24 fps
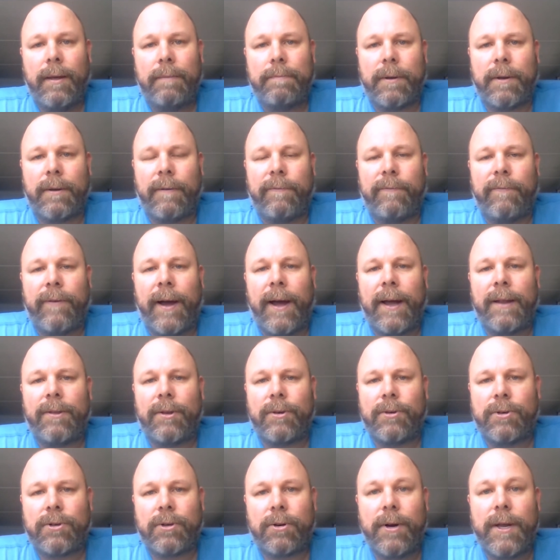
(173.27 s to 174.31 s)
but to find the
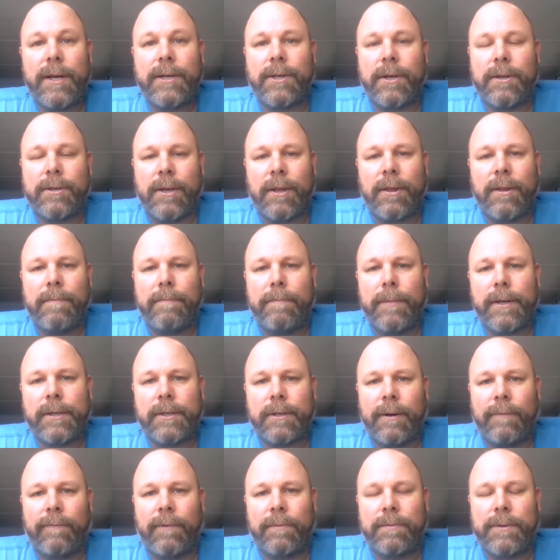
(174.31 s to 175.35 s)
treasures in the
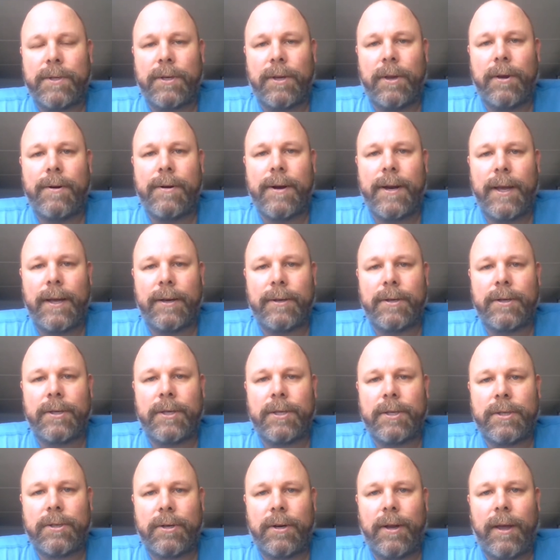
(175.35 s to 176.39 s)
midst of obscurity, and
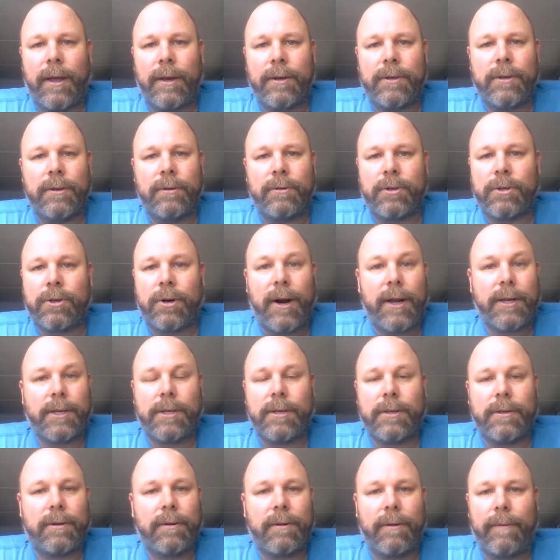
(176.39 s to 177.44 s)
to
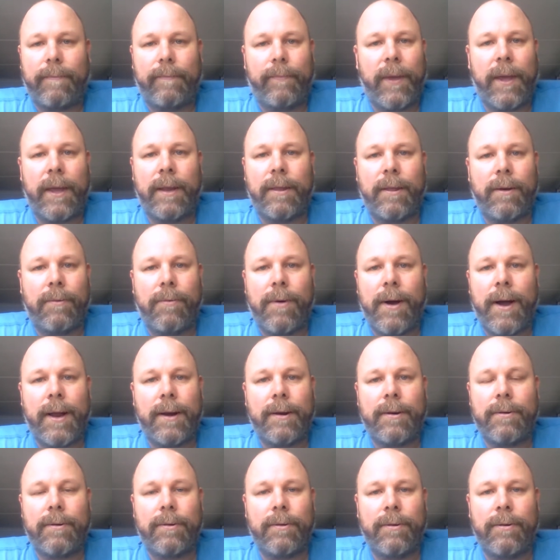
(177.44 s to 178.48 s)
trust in the
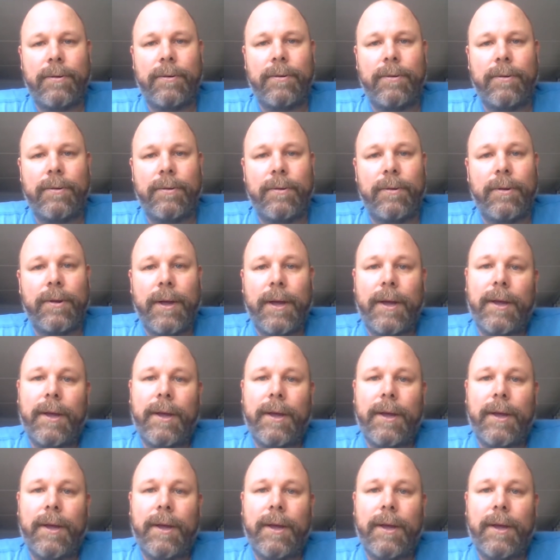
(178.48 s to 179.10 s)
one who